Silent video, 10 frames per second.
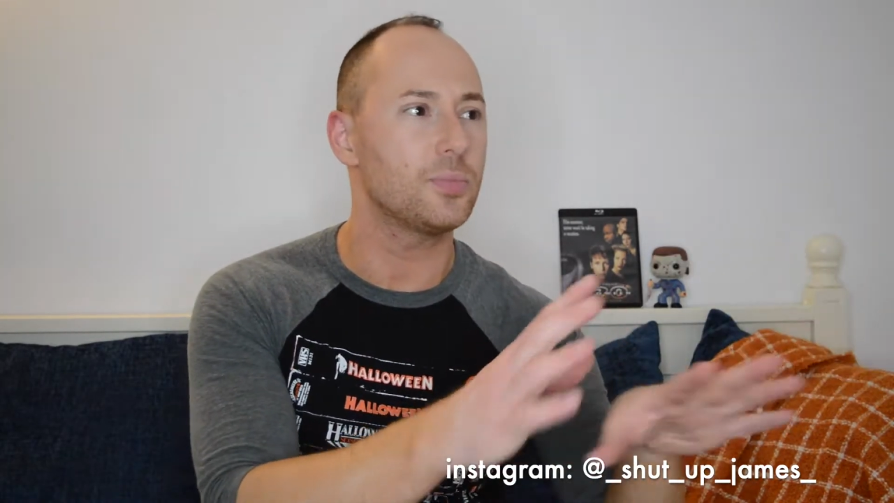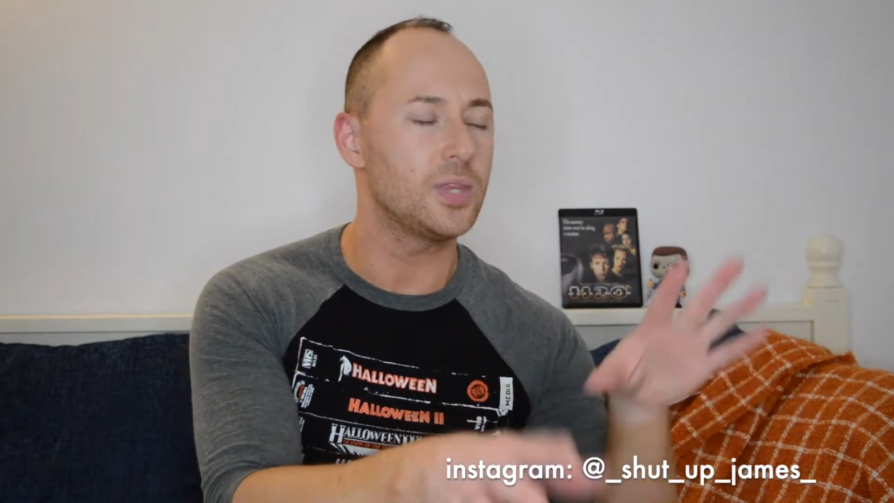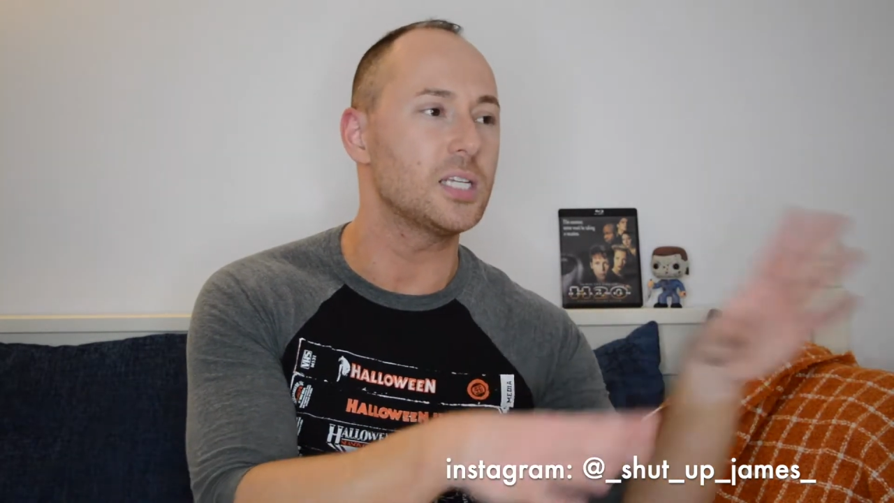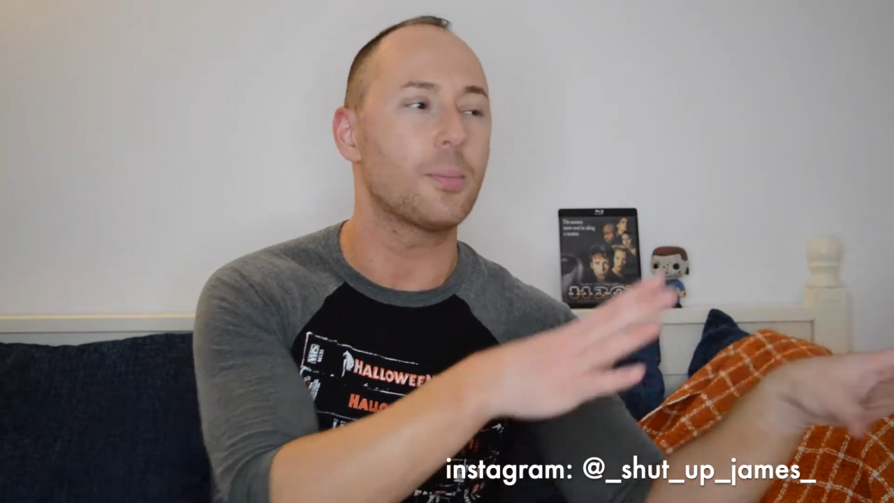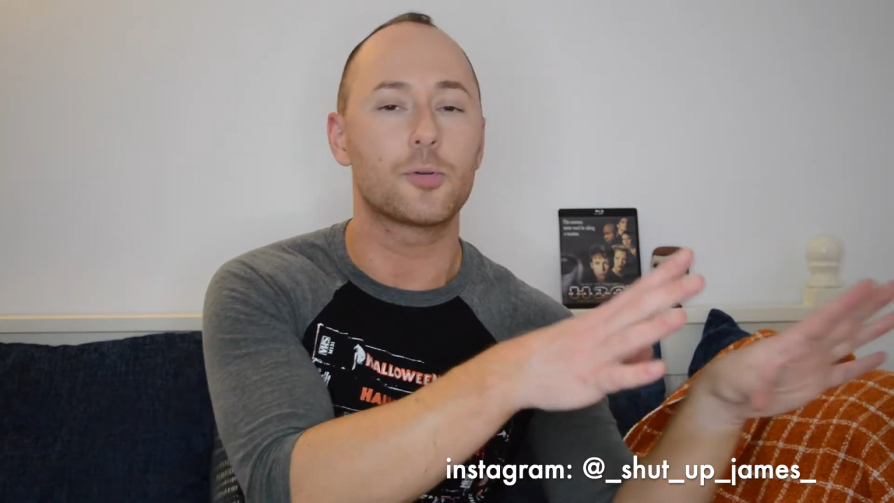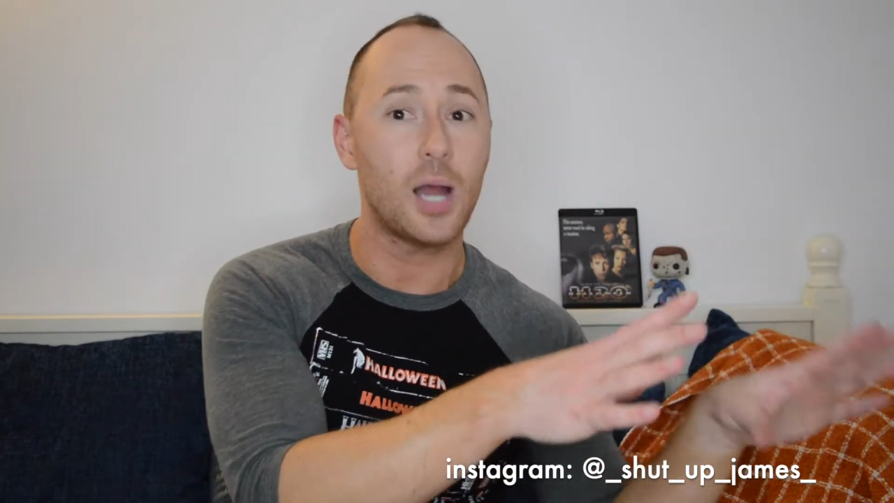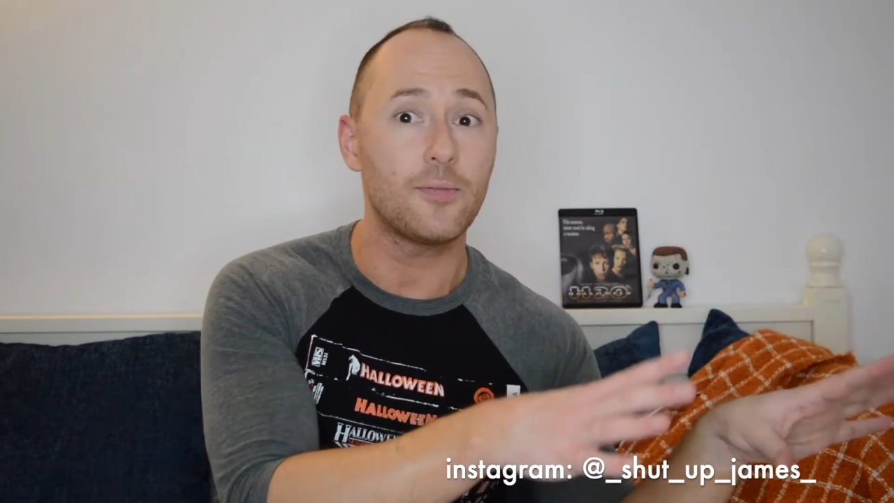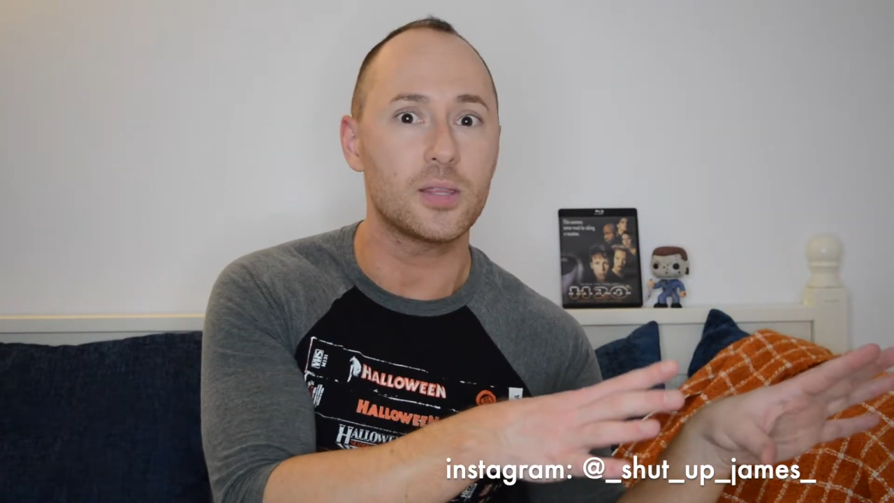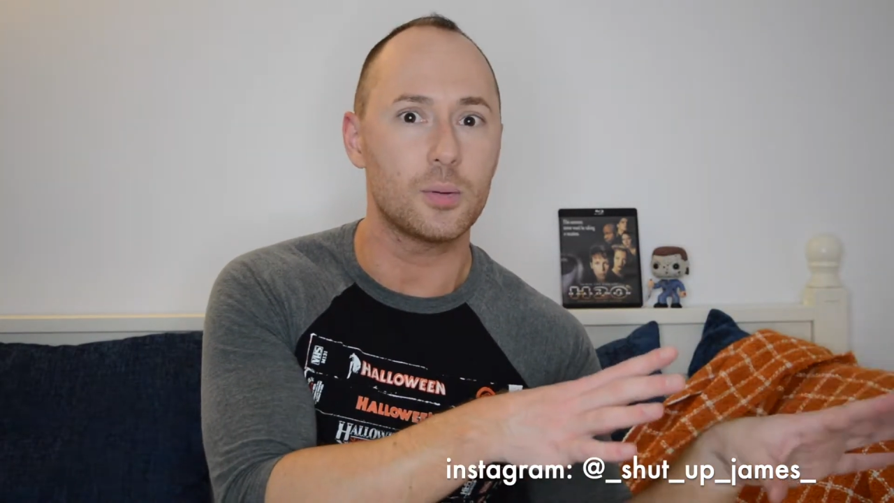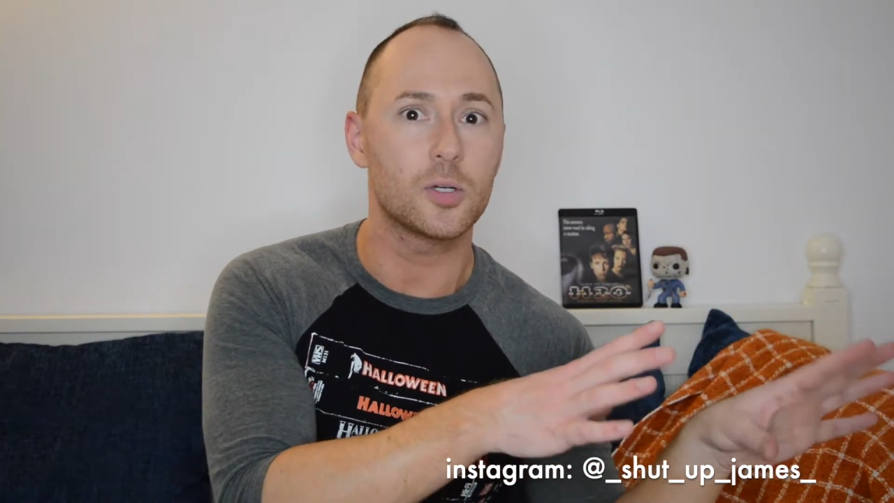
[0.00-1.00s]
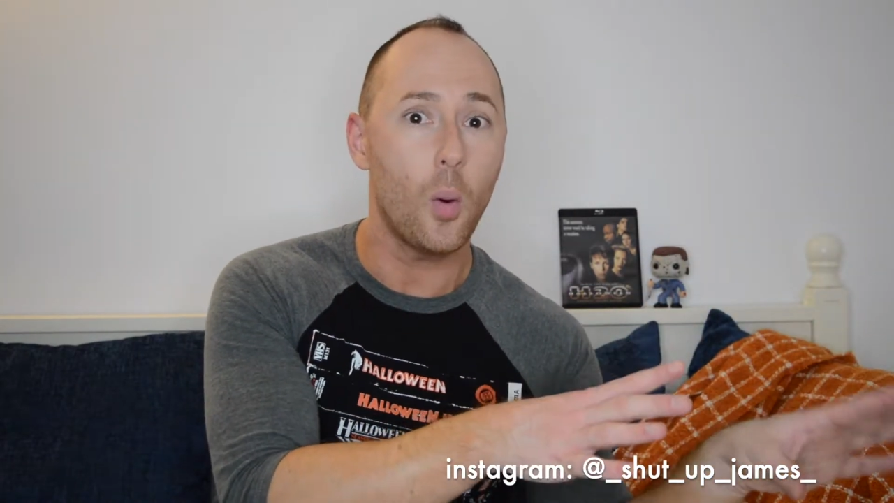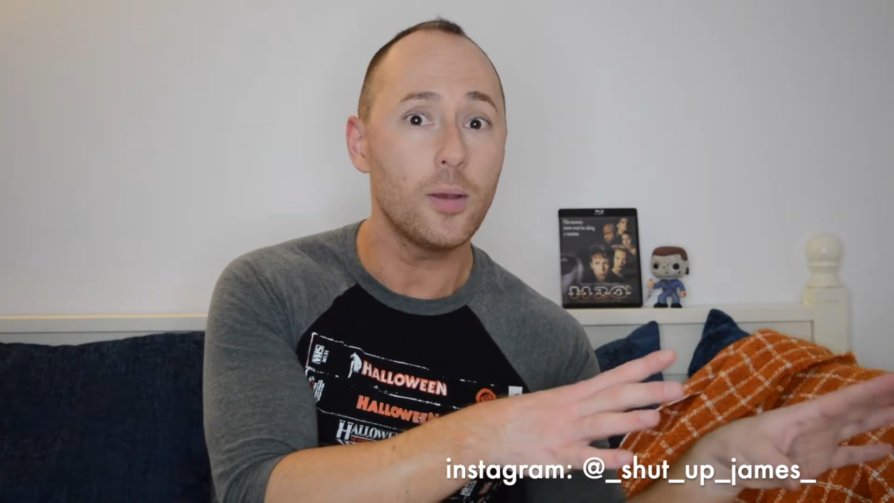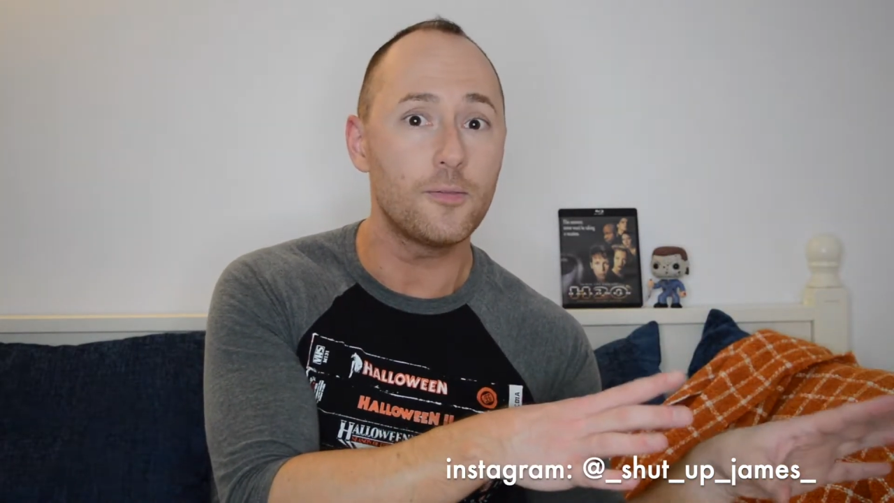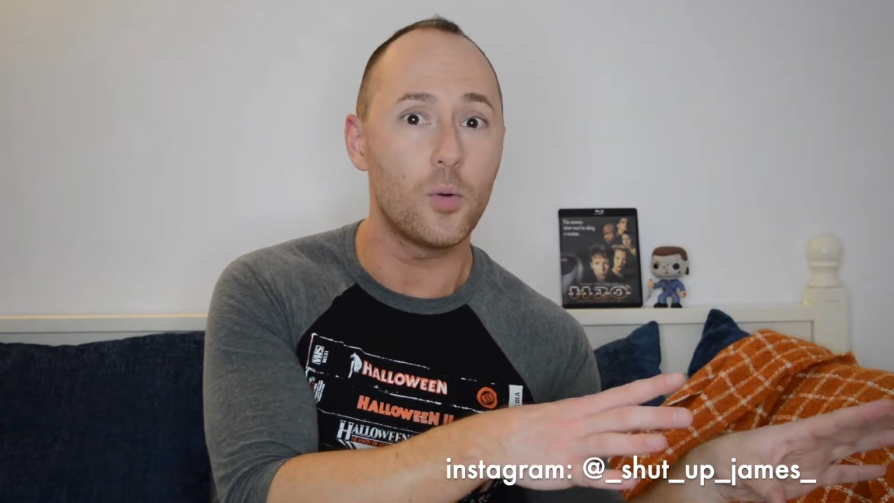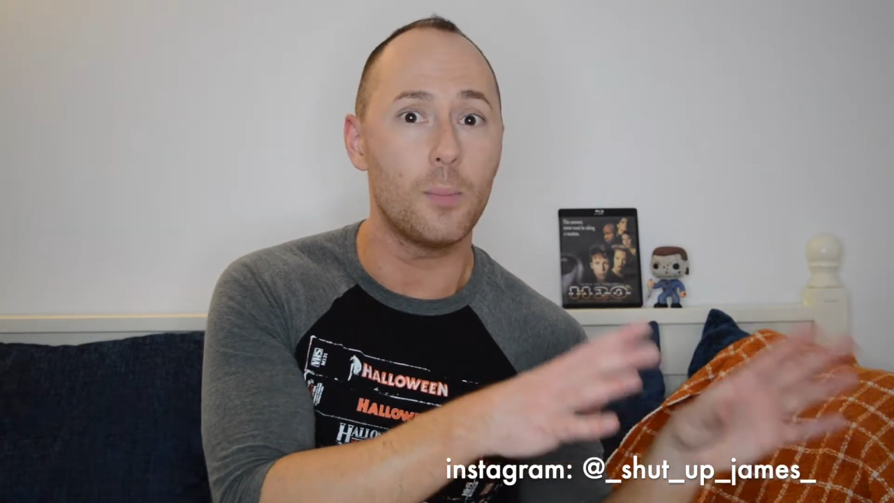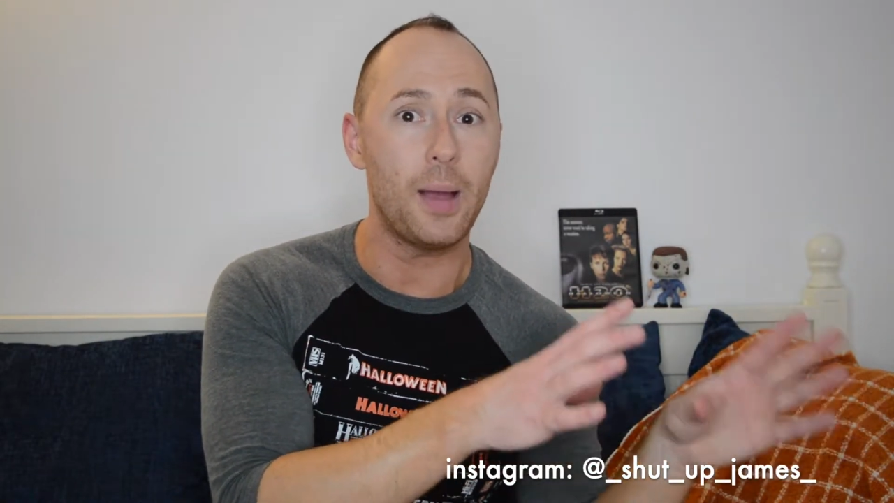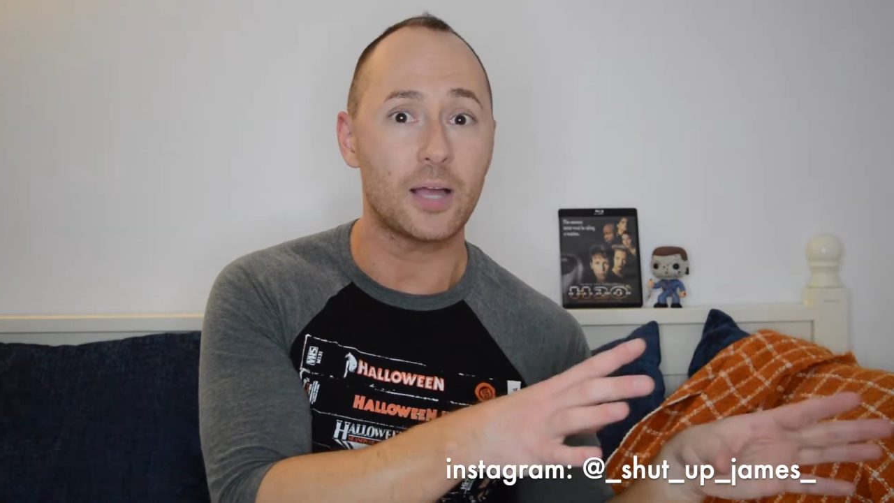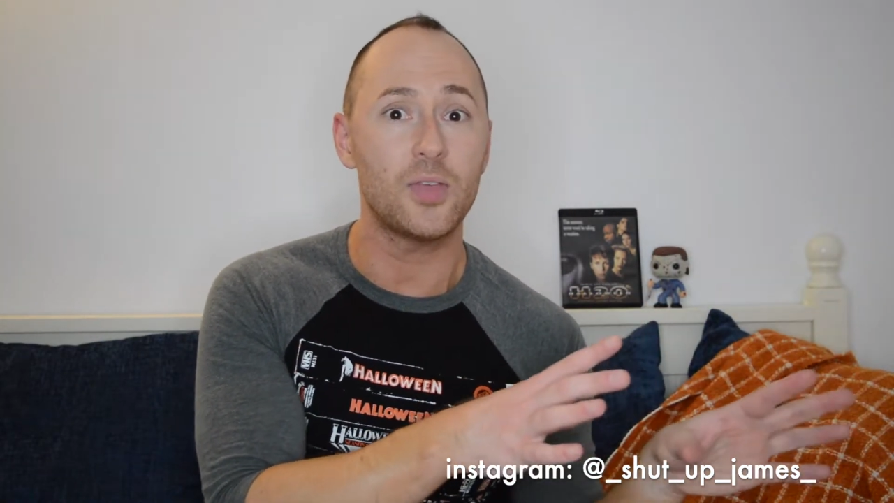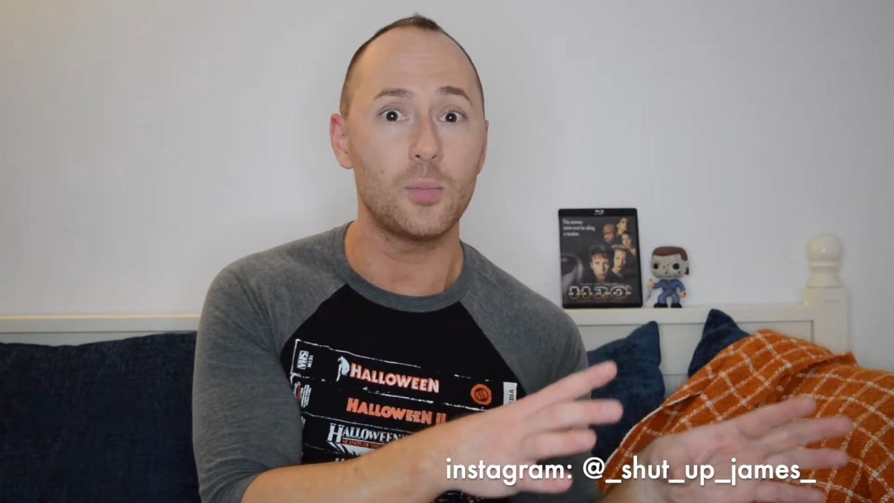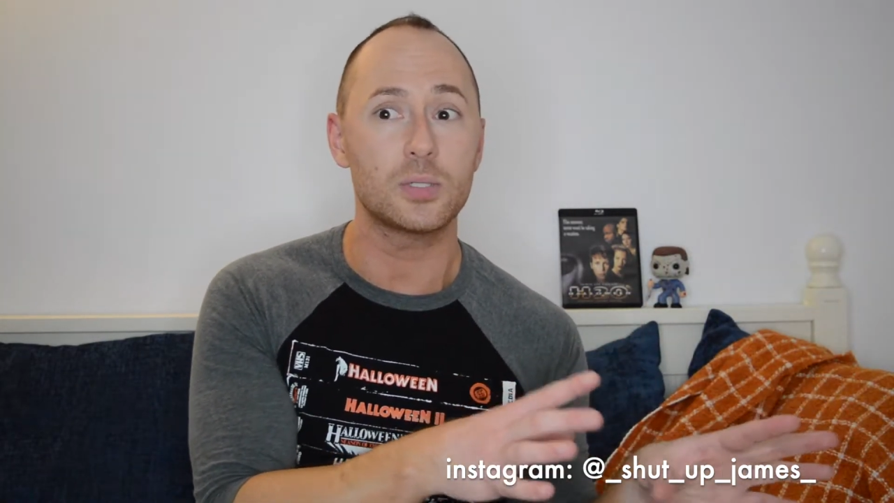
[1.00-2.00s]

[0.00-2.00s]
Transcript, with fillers: the demographic they were going for back then